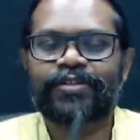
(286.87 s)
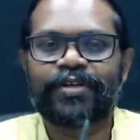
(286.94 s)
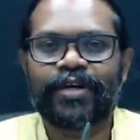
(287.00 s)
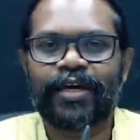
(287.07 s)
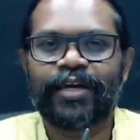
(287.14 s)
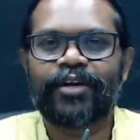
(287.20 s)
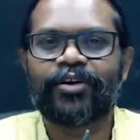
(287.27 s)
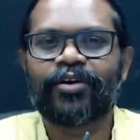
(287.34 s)

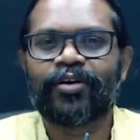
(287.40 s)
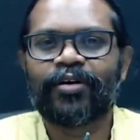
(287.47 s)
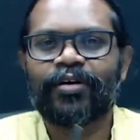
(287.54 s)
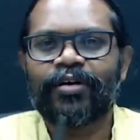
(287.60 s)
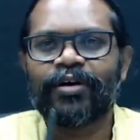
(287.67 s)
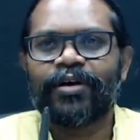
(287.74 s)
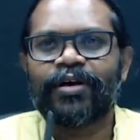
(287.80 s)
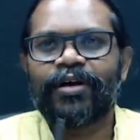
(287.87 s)
Right?
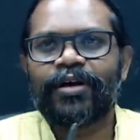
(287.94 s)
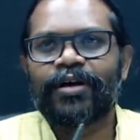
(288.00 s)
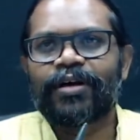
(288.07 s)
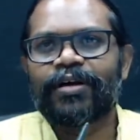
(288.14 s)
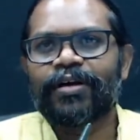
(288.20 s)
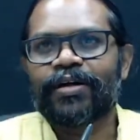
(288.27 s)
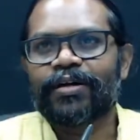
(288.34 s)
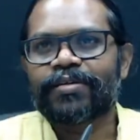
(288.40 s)

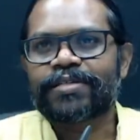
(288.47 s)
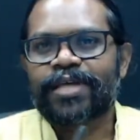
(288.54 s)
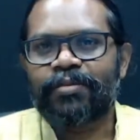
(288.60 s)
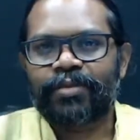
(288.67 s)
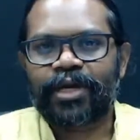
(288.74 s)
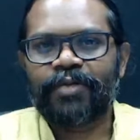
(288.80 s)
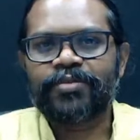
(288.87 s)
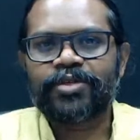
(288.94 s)

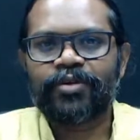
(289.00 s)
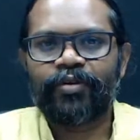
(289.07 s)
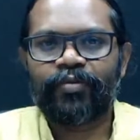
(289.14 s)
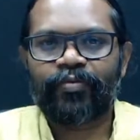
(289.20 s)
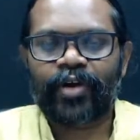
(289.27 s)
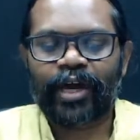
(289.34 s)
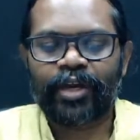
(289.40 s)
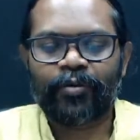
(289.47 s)
Sometimes you will
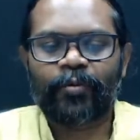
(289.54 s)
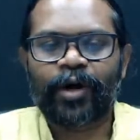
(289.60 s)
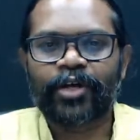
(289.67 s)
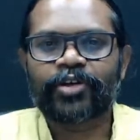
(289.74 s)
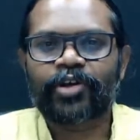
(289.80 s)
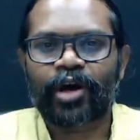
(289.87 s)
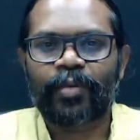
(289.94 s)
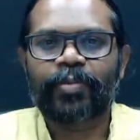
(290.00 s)
find one
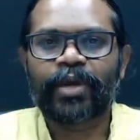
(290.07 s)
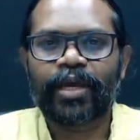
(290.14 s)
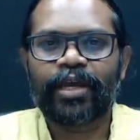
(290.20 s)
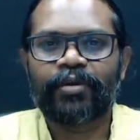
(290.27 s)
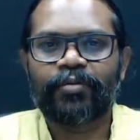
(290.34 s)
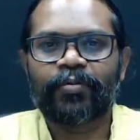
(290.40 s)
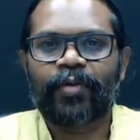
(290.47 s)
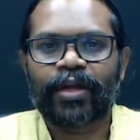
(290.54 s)
topic
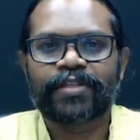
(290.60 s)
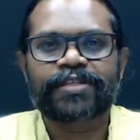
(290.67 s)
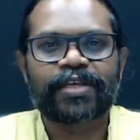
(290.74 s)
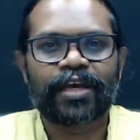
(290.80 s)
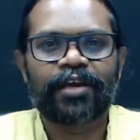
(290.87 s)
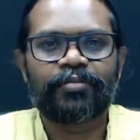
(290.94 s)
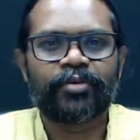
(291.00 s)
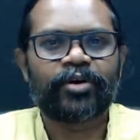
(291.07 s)
in one
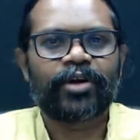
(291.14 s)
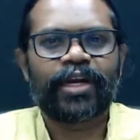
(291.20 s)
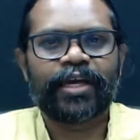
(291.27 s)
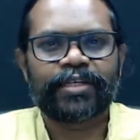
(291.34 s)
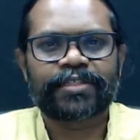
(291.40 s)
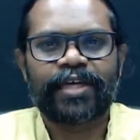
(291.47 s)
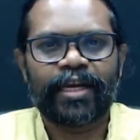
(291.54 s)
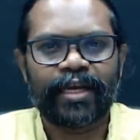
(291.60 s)
single book, like
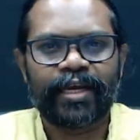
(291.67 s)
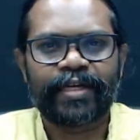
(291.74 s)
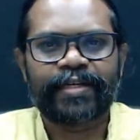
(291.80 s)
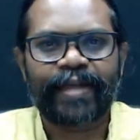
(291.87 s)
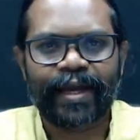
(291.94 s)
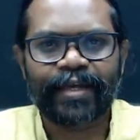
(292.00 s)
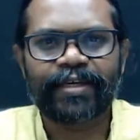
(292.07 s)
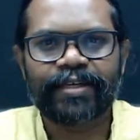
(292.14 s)
Saleh and
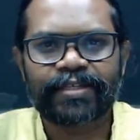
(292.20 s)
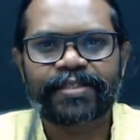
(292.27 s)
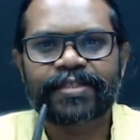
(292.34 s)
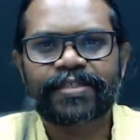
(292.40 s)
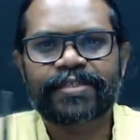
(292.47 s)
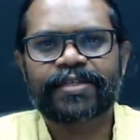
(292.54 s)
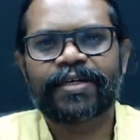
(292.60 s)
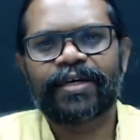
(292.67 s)
Tech
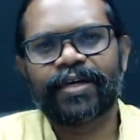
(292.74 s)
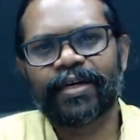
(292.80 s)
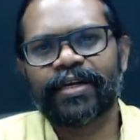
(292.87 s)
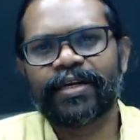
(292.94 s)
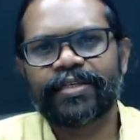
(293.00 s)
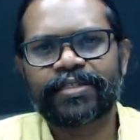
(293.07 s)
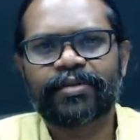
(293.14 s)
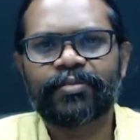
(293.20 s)
is a
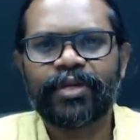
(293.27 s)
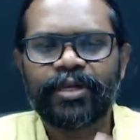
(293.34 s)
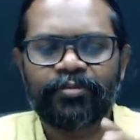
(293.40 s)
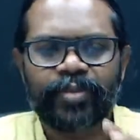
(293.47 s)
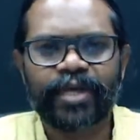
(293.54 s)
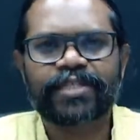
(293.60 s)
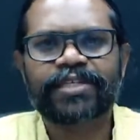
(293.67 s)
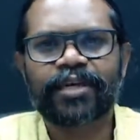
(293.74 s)
reasonably
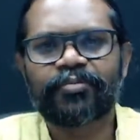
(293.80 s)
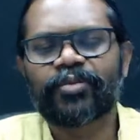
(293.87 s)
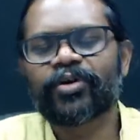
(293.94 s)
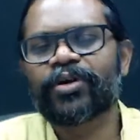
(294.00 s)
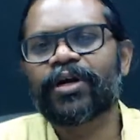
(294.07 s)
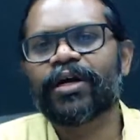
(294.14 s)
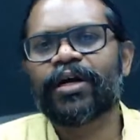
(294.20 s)
basic book.